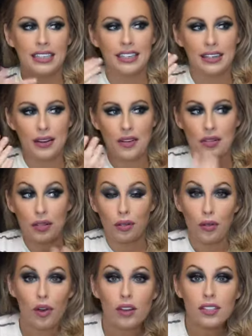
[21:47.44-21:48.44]
you know,
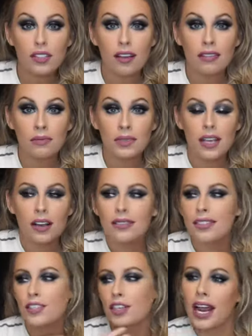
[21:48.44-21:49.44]
looks on
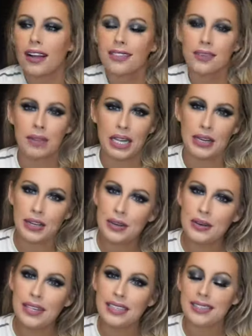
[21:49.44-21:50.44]
themselves, to try out something
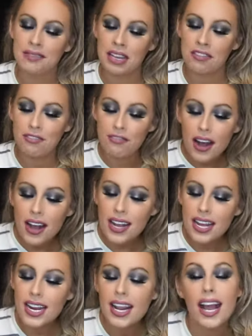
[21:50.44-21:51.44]
new and something
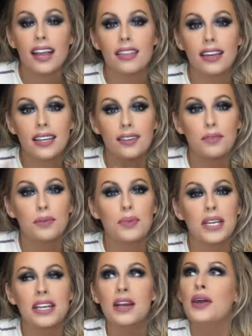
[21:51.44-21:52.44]
fun. I think it would
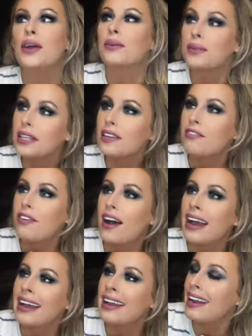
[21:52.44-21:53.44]
be really
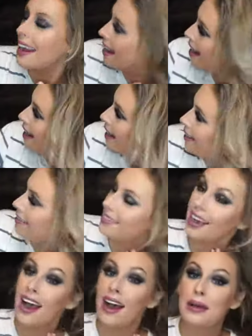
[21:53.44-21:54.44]
fun, and
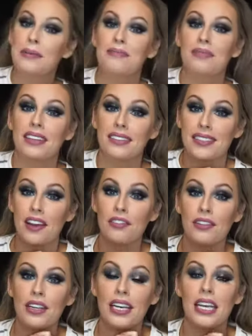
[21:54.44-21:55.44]

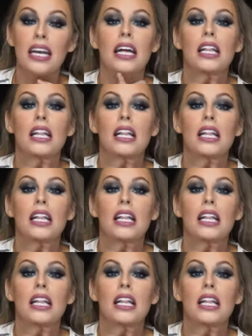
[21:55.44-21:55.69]
definitely